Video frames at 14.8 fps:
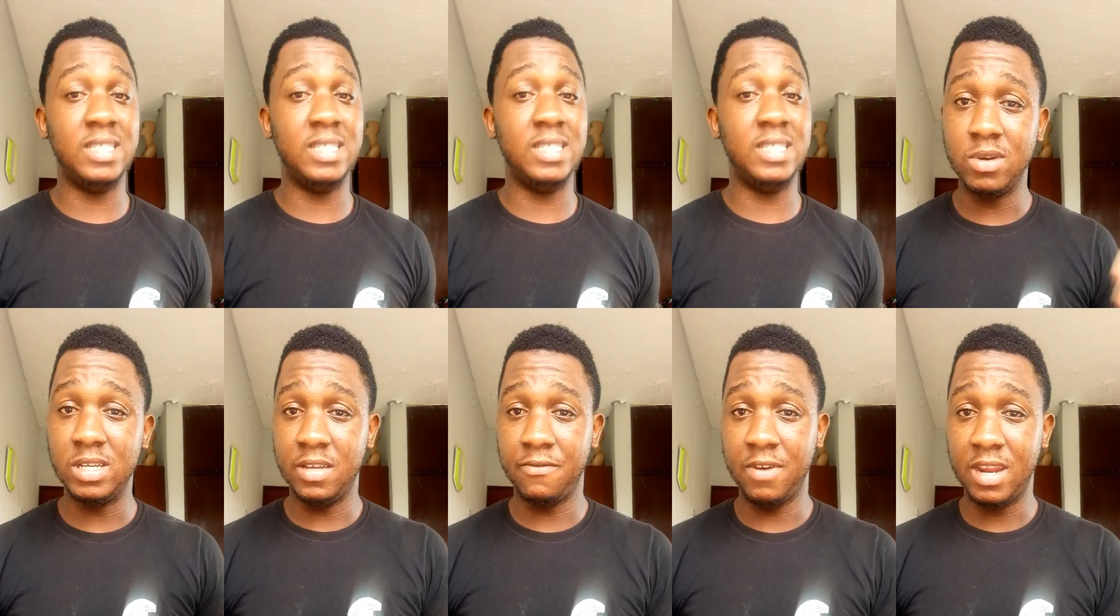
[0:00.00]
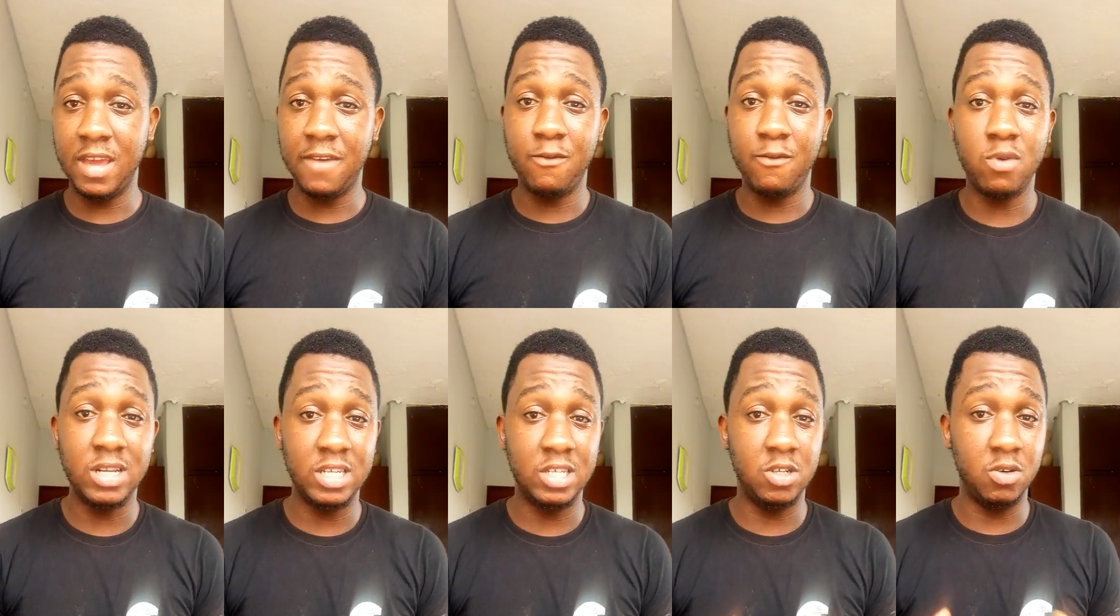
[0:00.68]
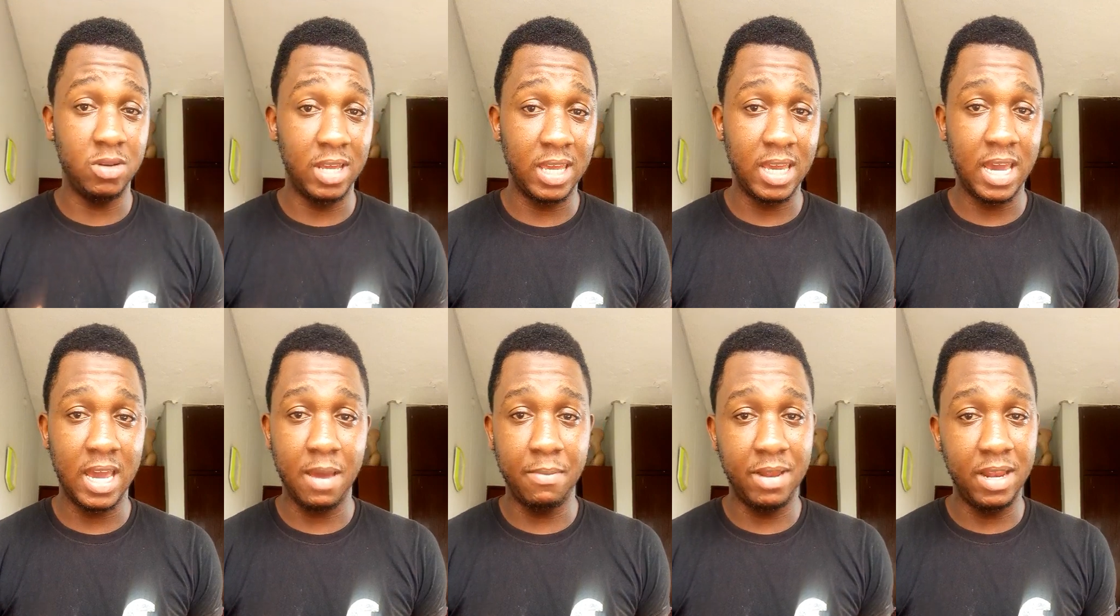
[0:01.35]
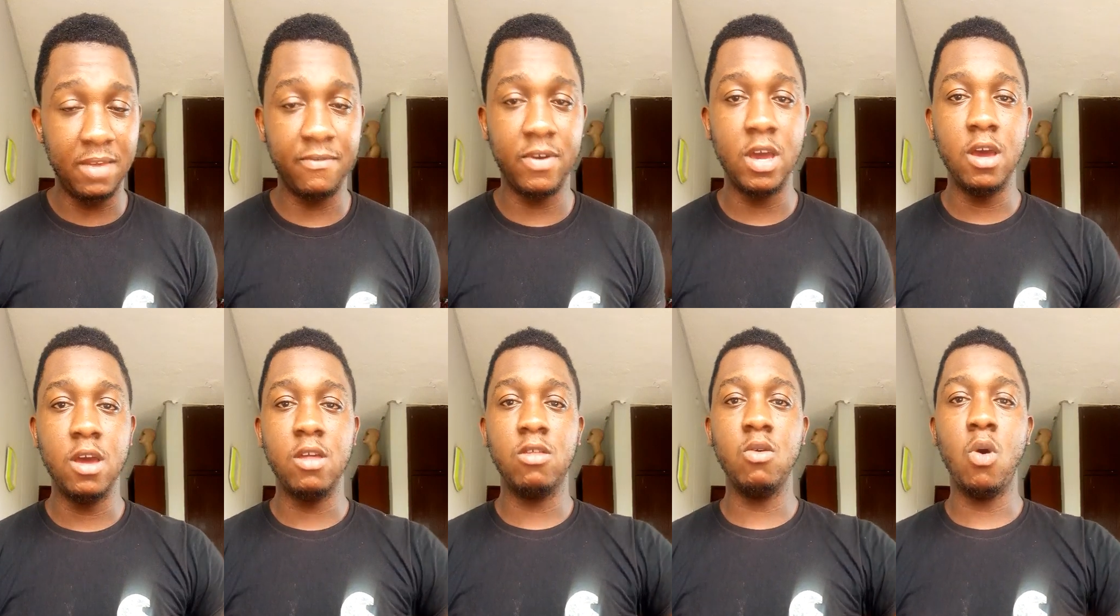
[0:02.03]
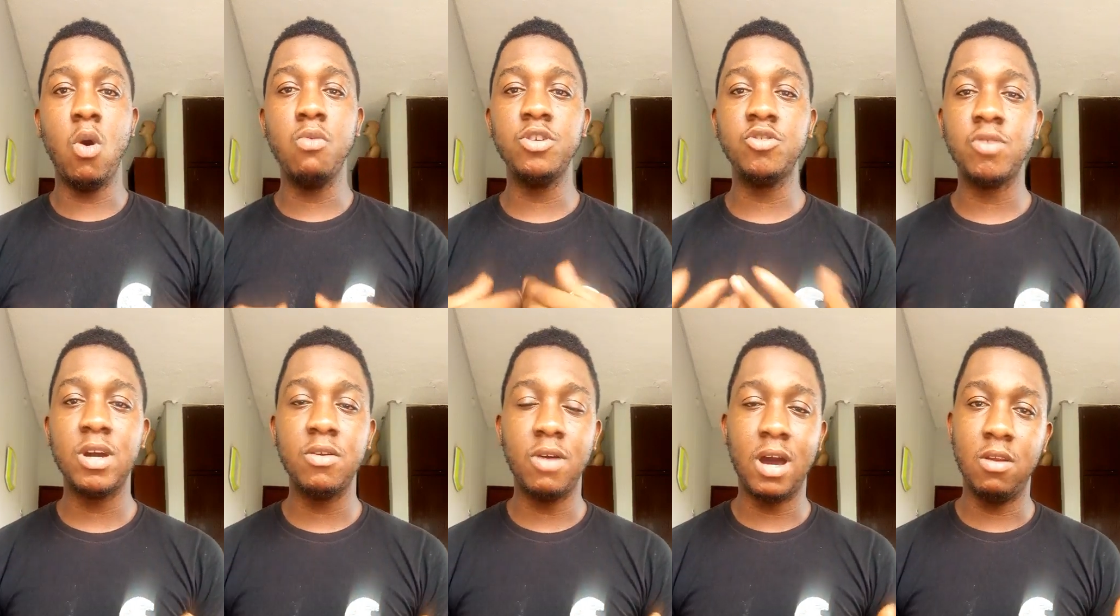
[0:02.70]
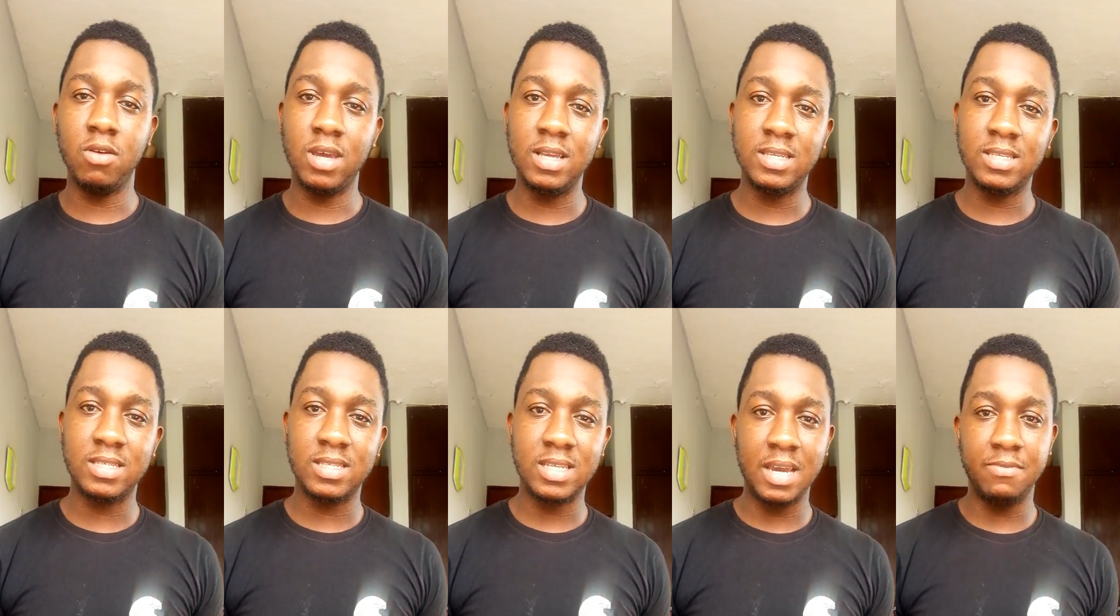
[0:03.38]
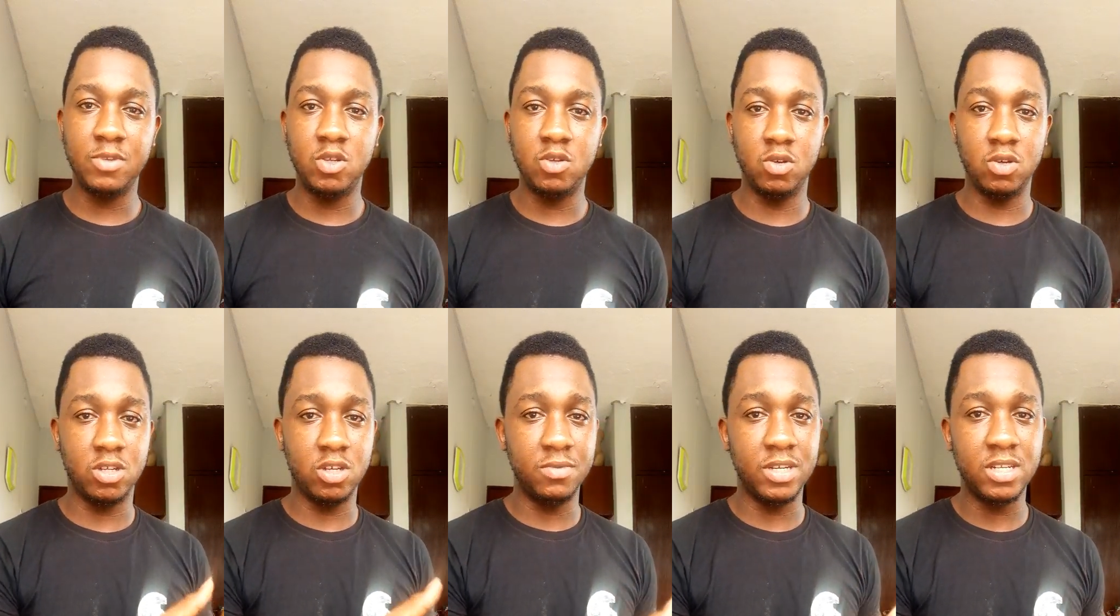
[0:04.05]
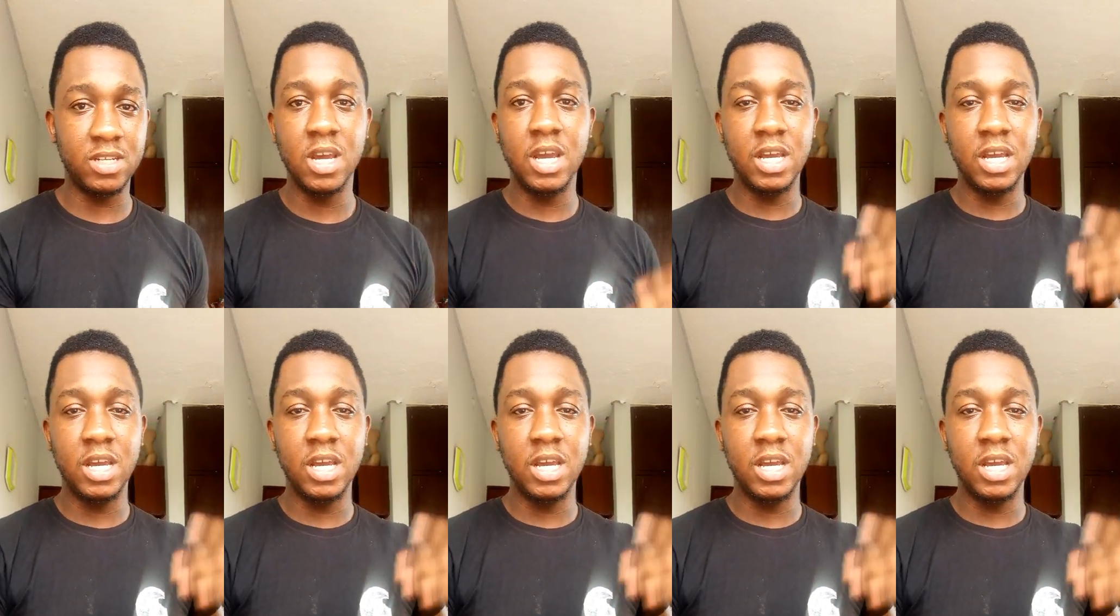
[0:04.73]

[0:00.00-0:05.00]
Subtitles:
everyone is different, everyone is unique, I believe. So always try to allocate time to your subject.